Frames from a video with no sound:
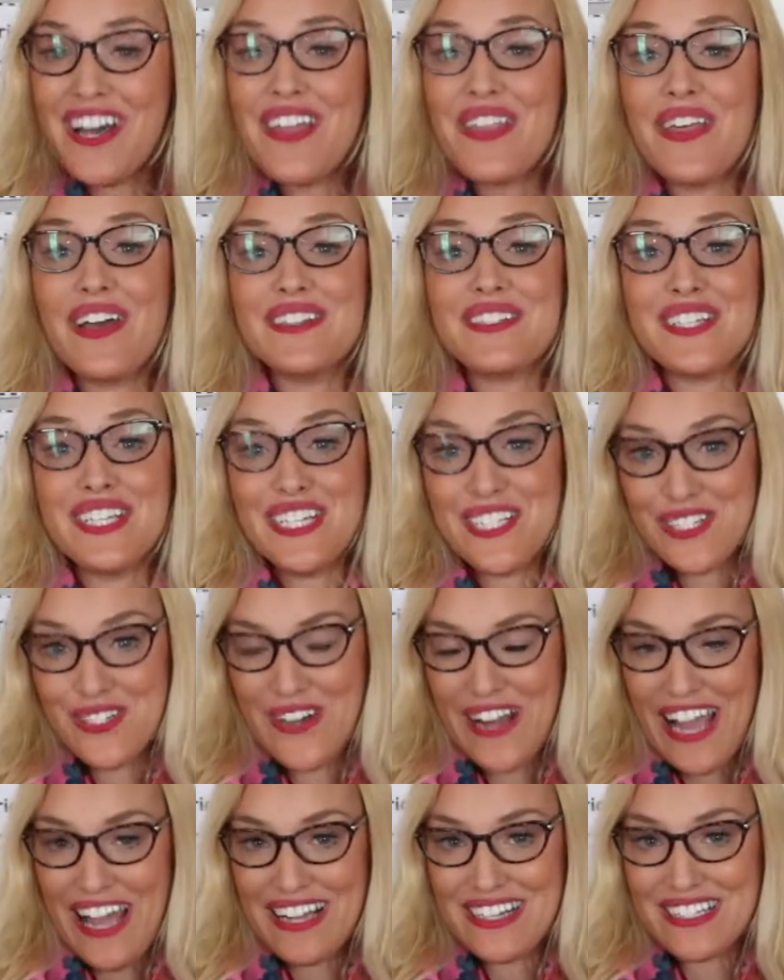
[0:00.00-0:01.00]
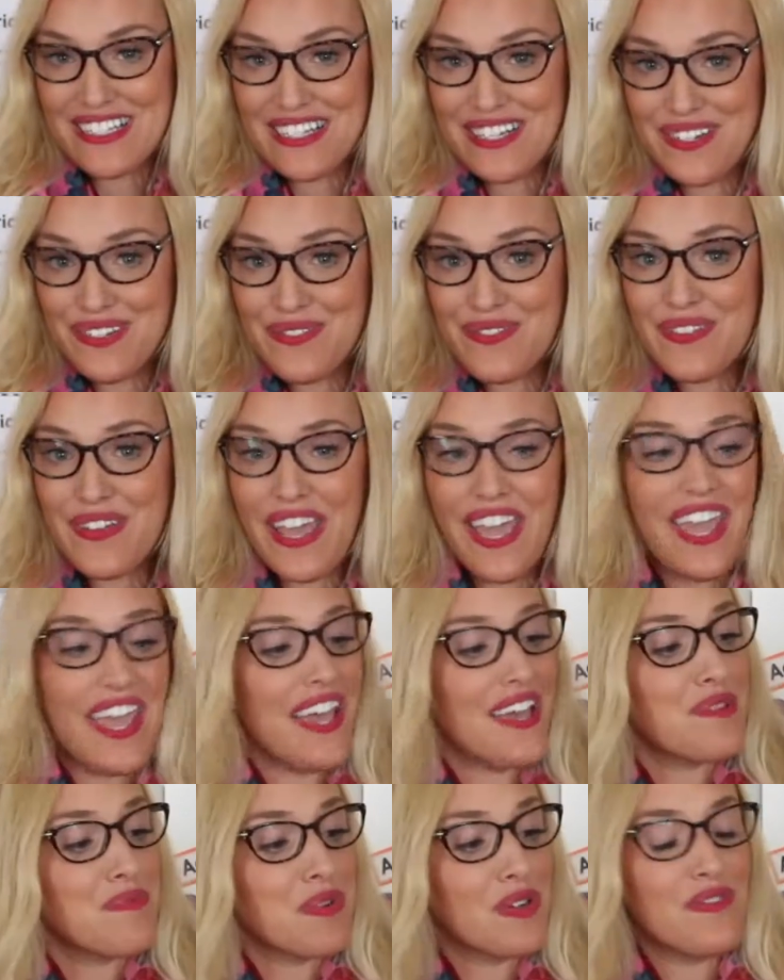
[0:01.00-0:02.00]
that's interactive
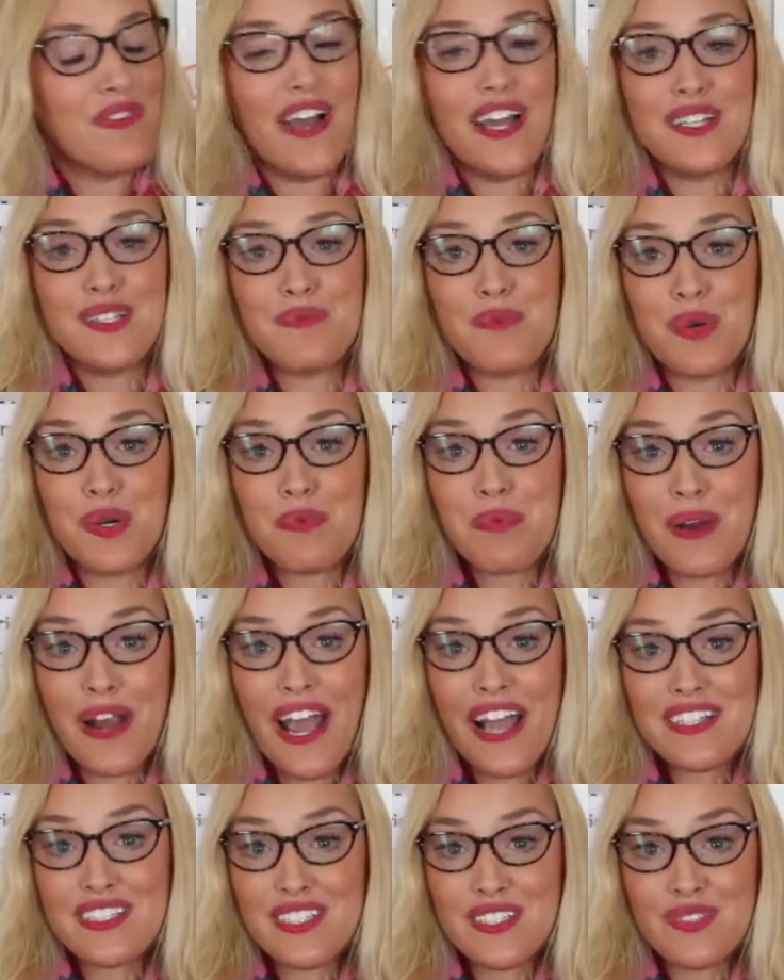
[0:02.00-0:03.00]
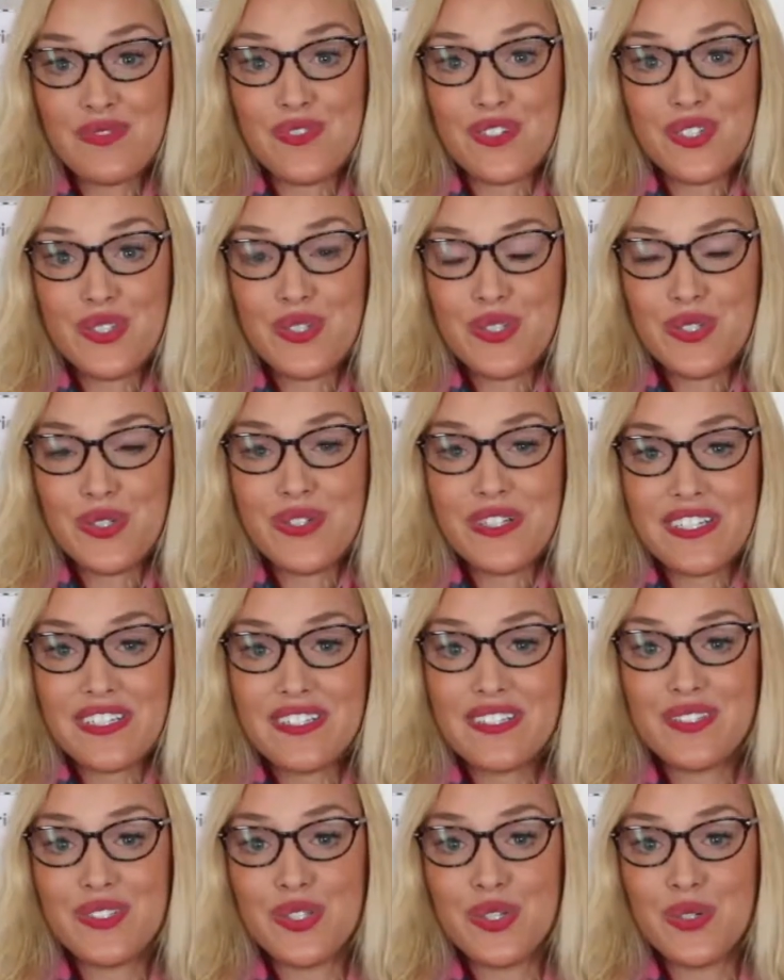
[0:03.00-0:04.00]
and provides more practice for
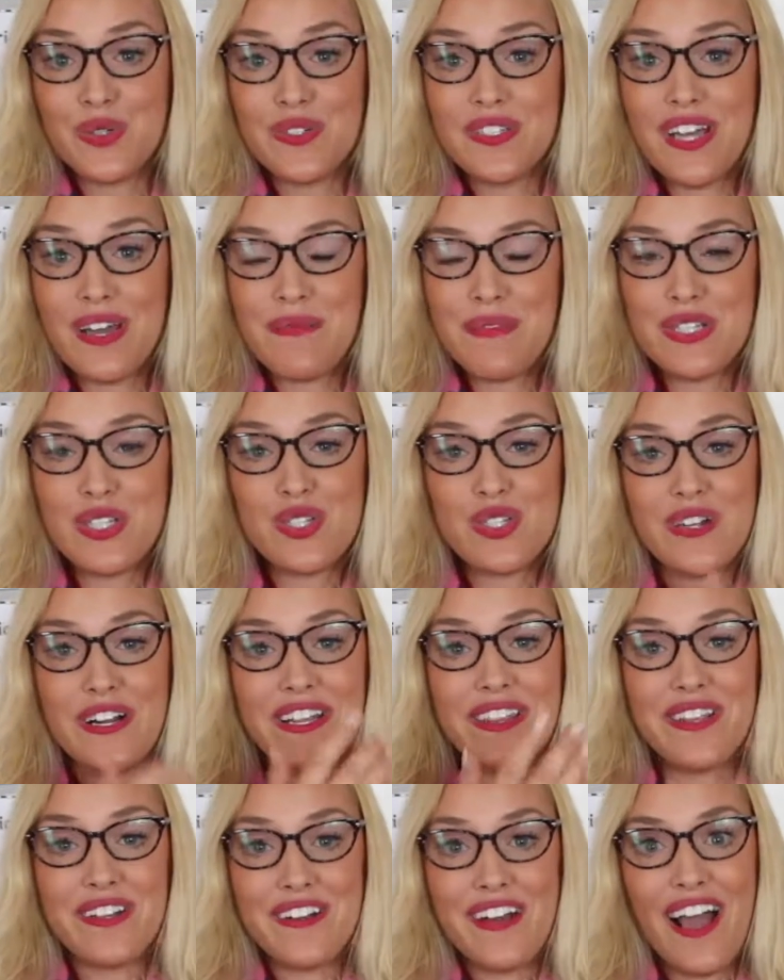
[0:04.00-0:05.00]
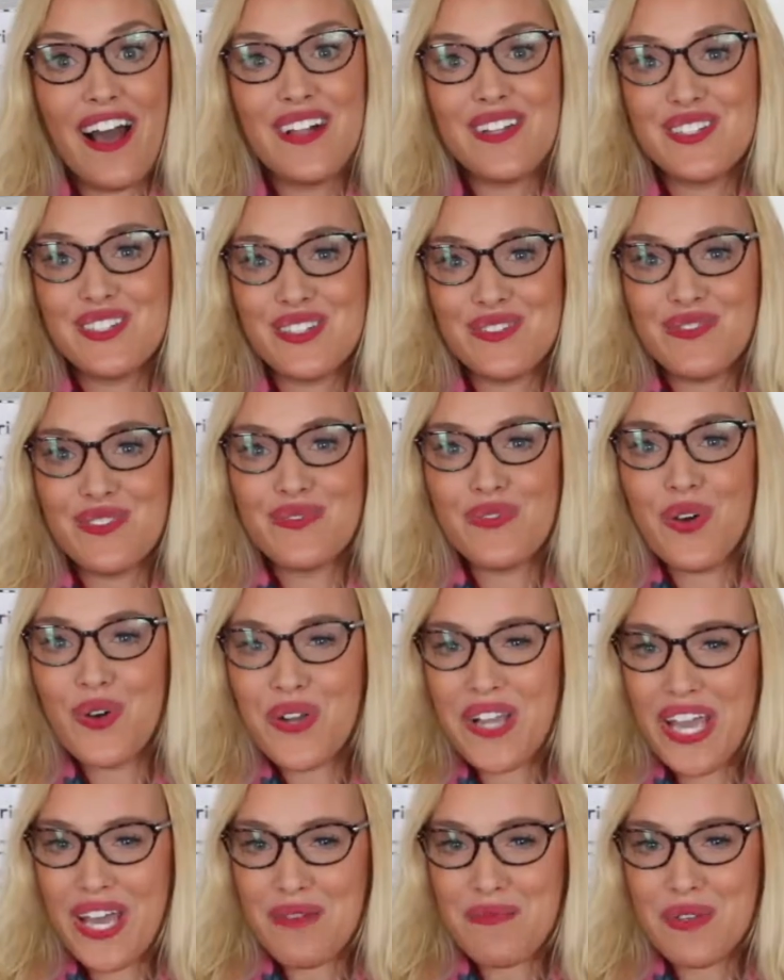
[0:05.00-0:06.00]
students to demonstrate their knowledge of the
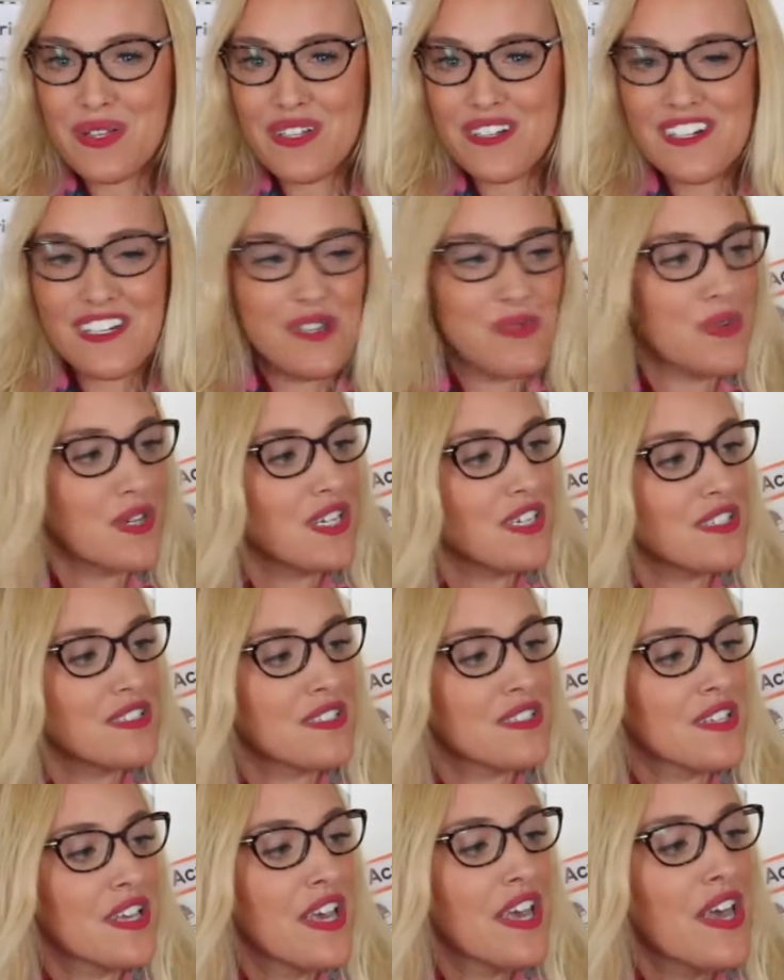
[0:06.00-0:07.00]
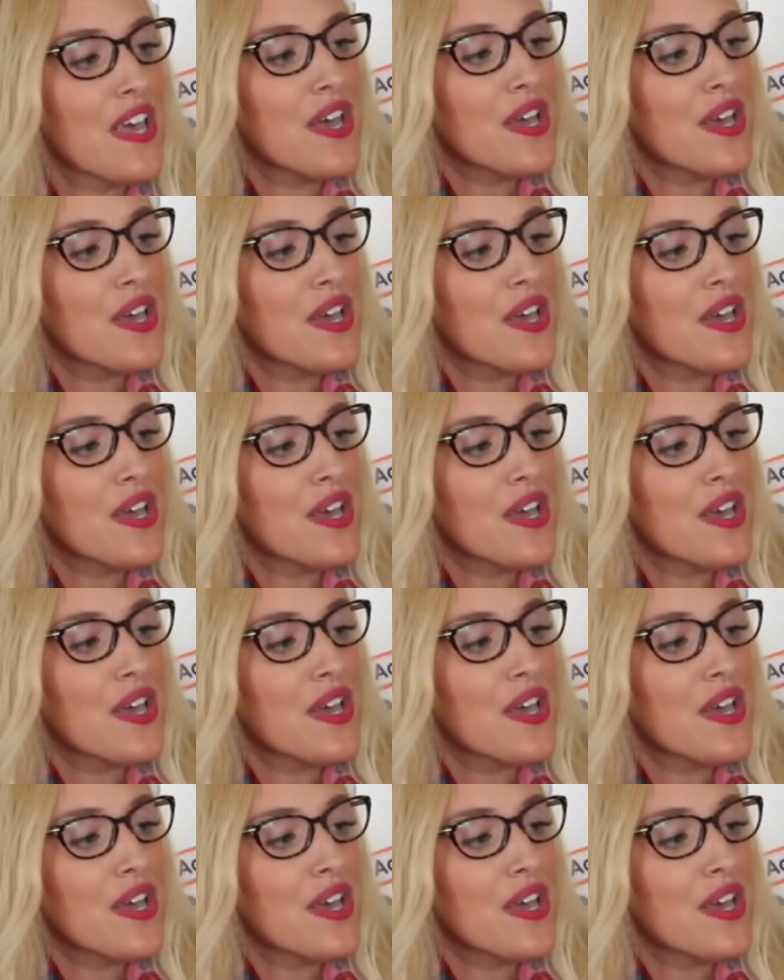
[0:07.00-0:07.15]
vocabulary words.